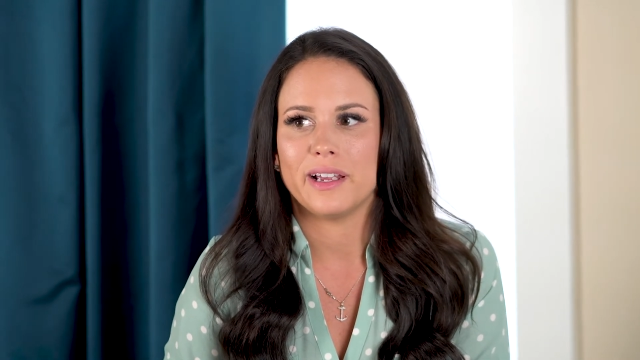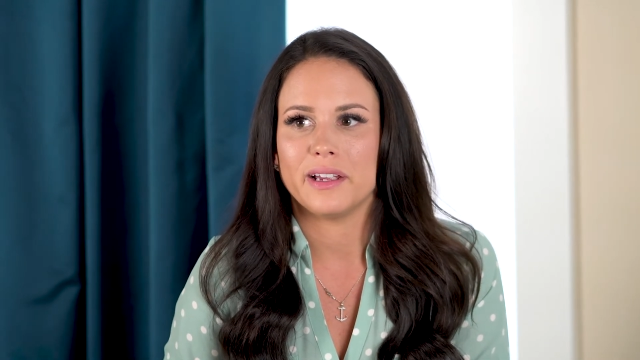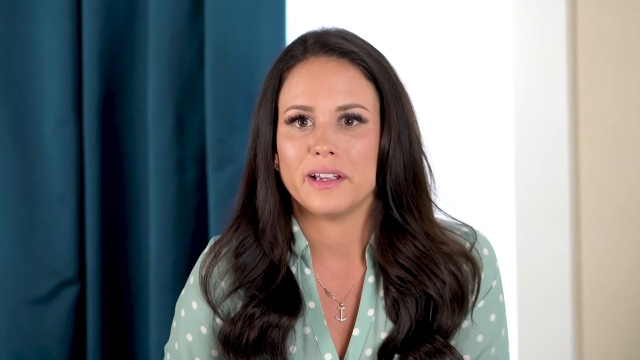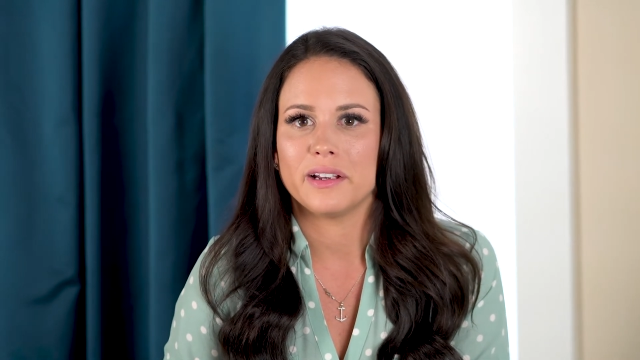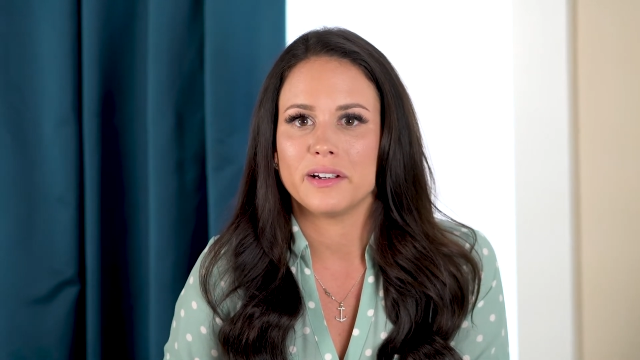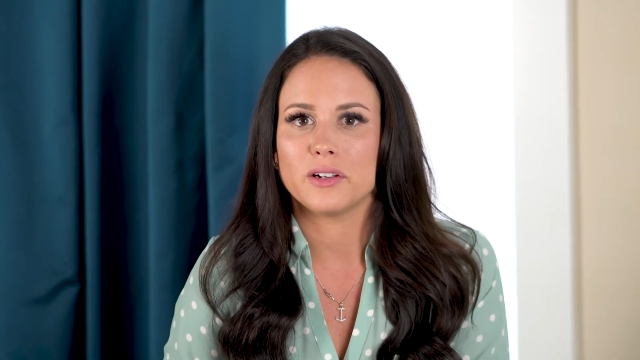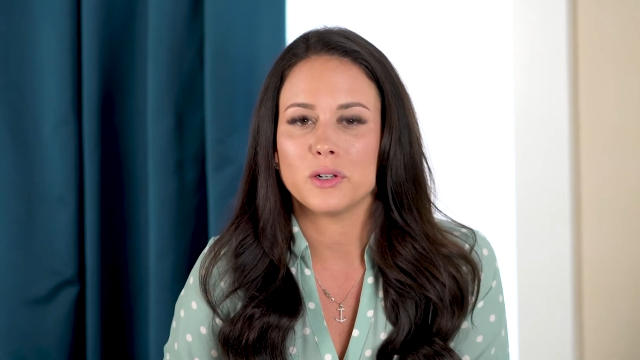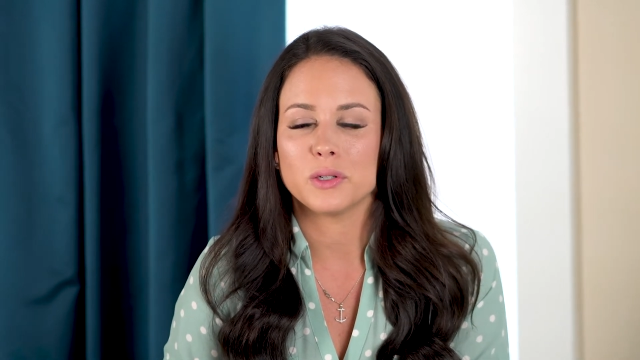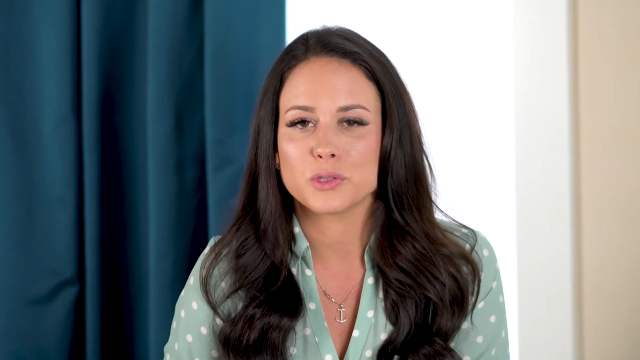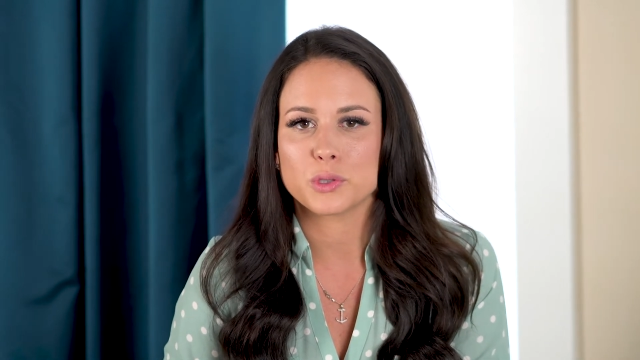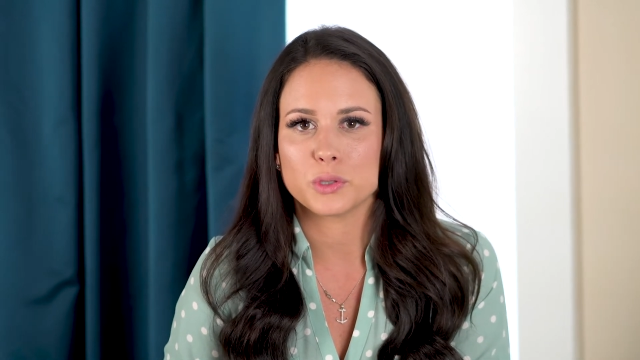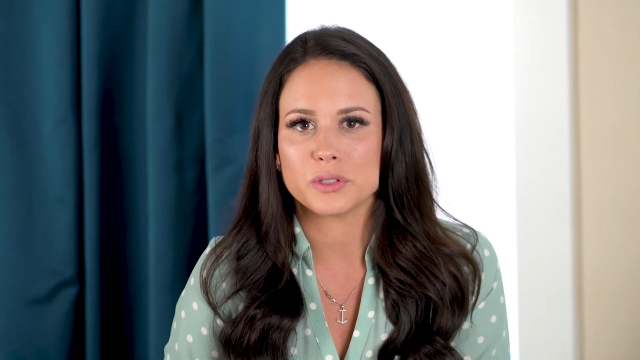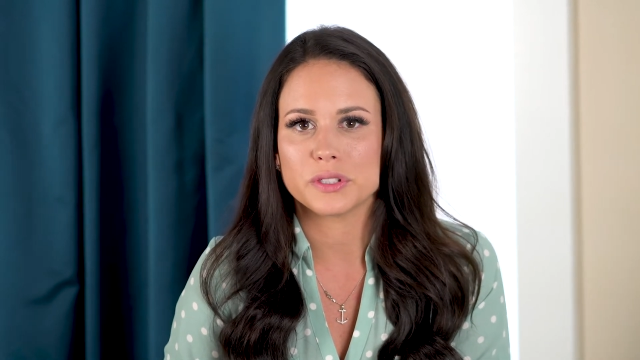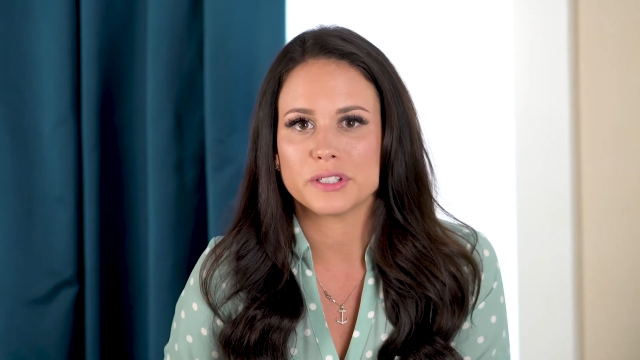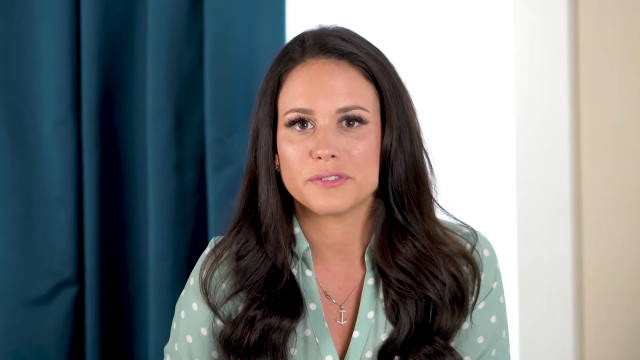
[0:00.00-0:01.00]
and
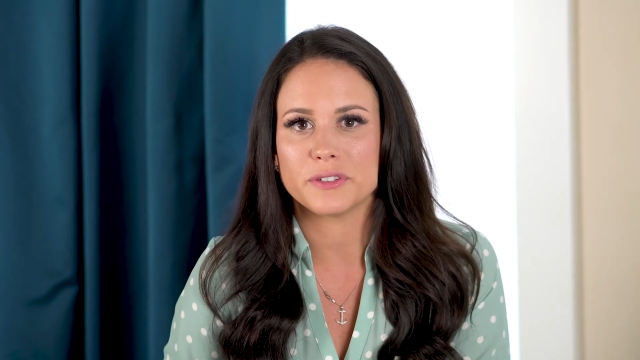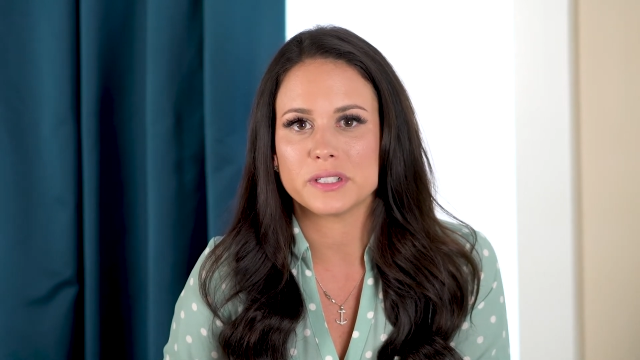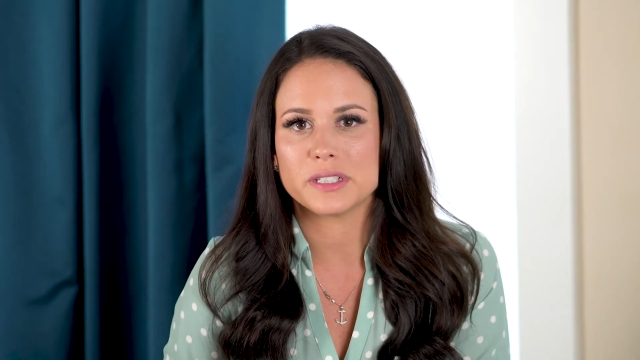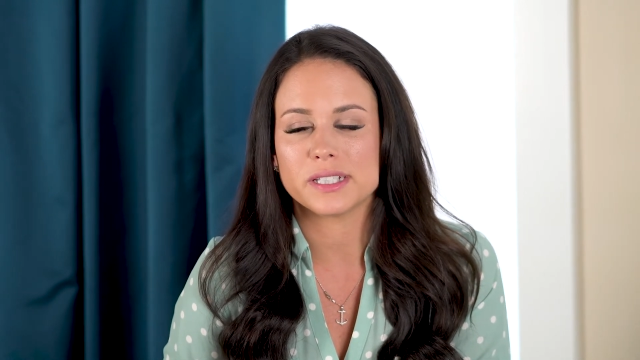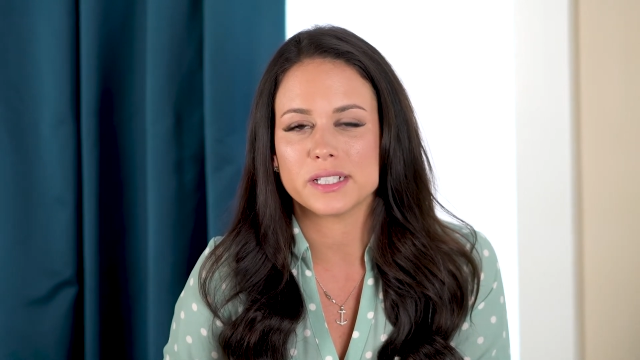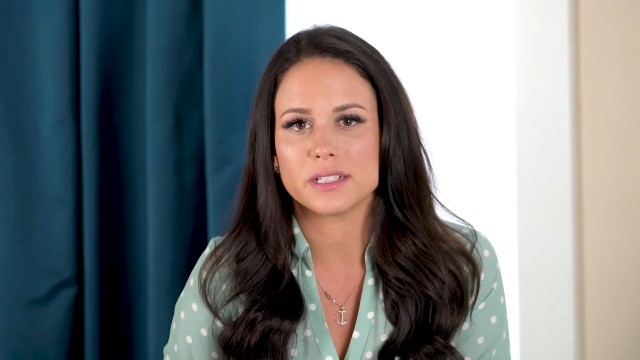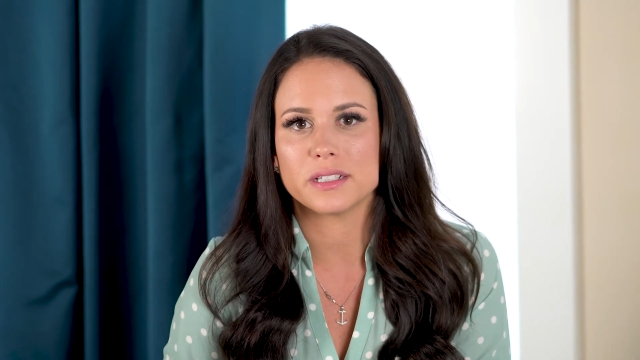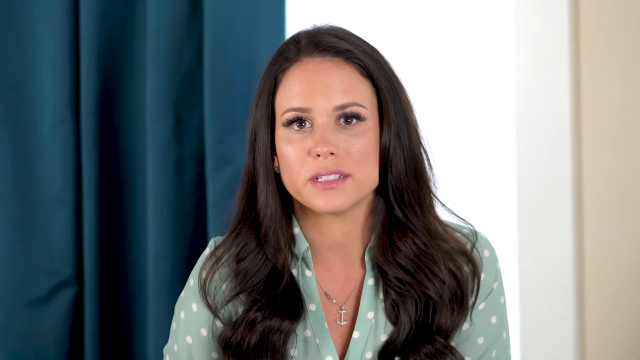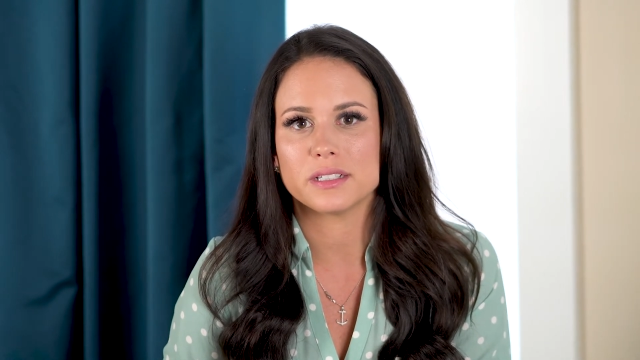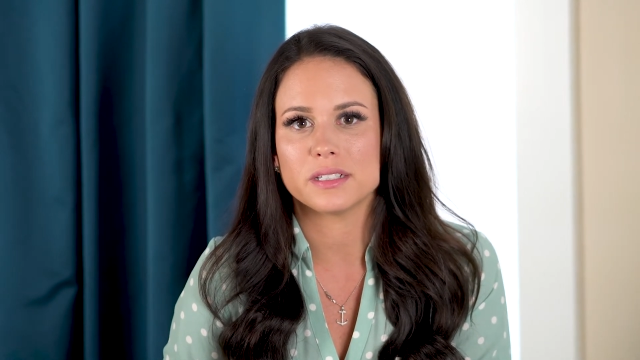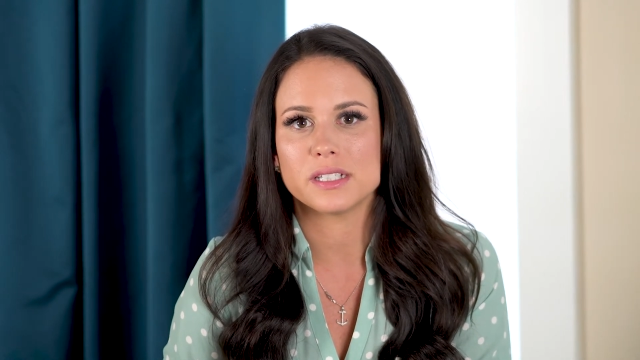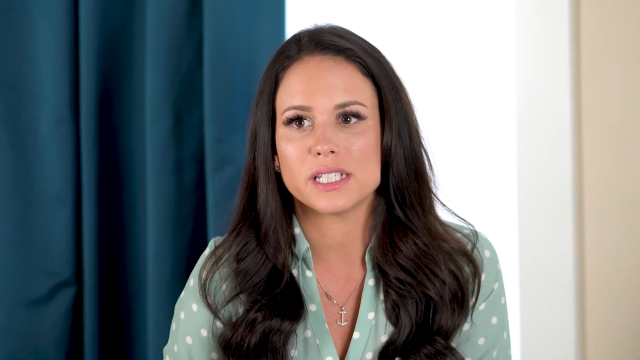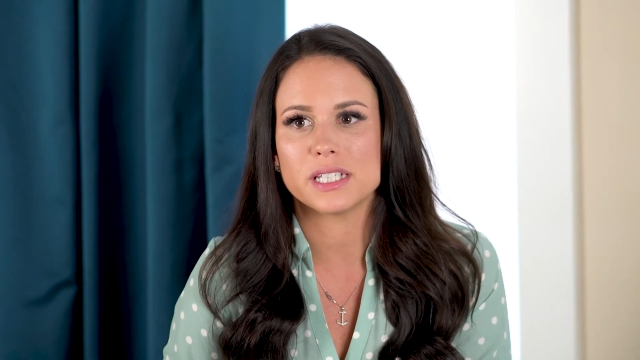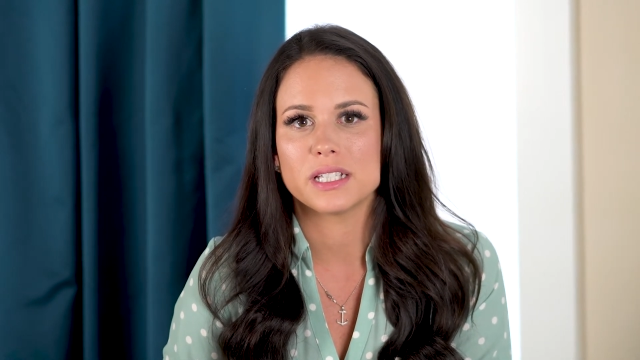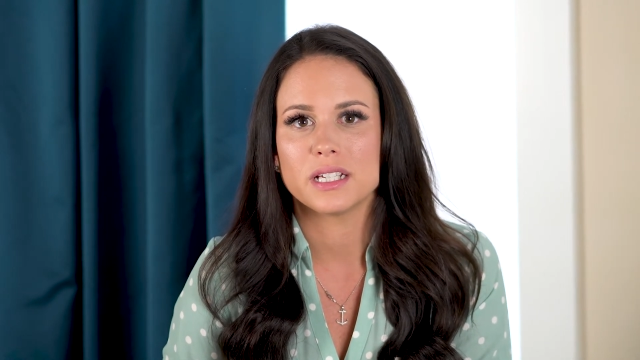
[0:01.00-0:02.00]
cultural
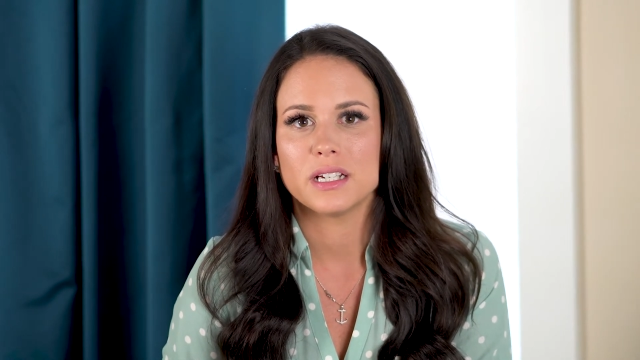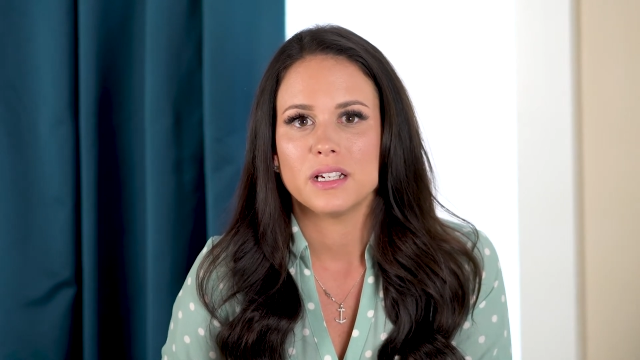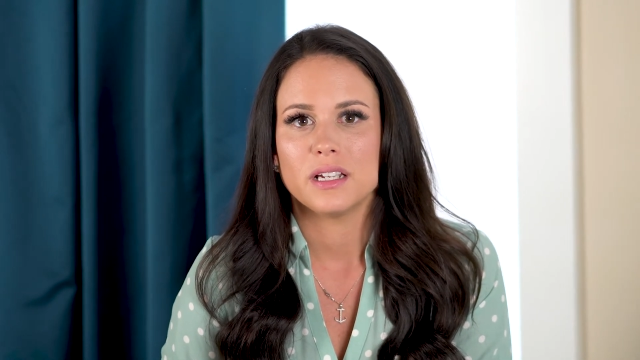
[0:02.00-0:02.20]
differences.